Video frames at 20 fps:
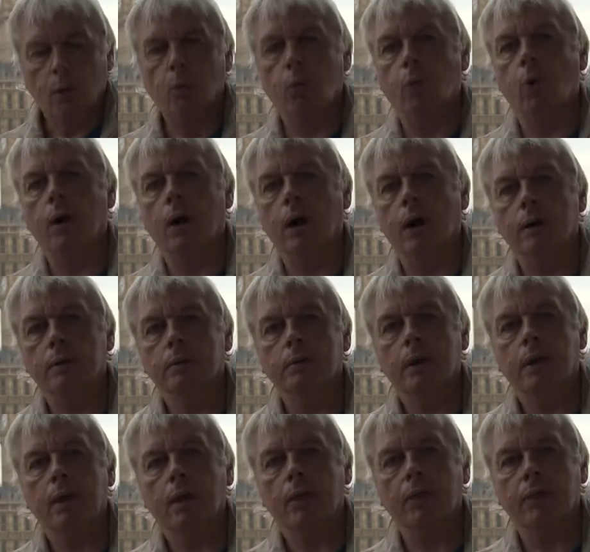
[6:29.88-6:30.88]
were
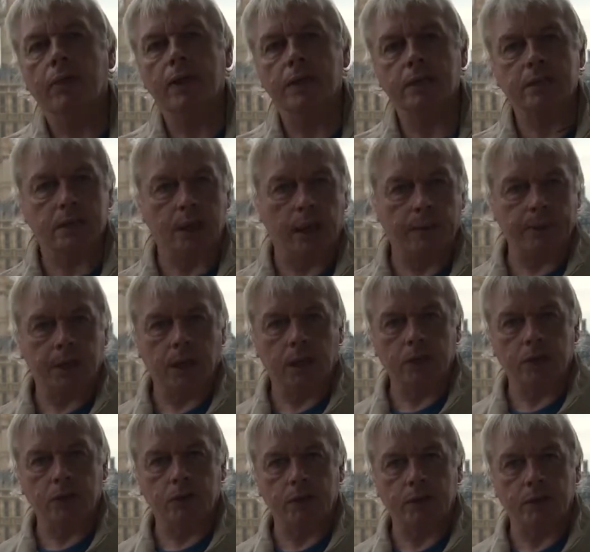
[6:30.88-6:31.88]
these same
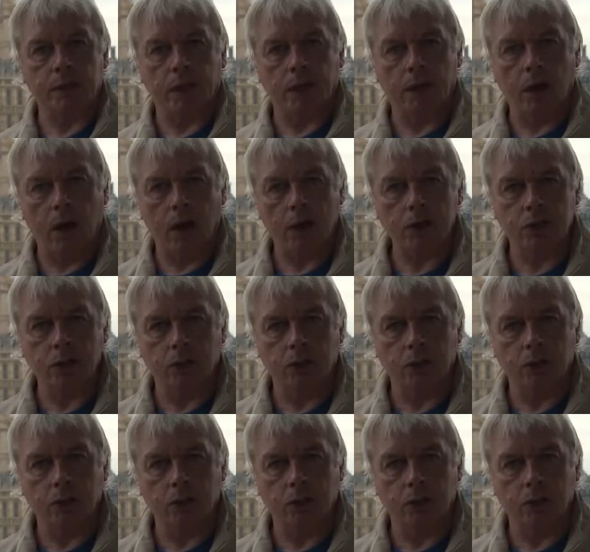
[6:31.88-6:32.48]
countries that Clark's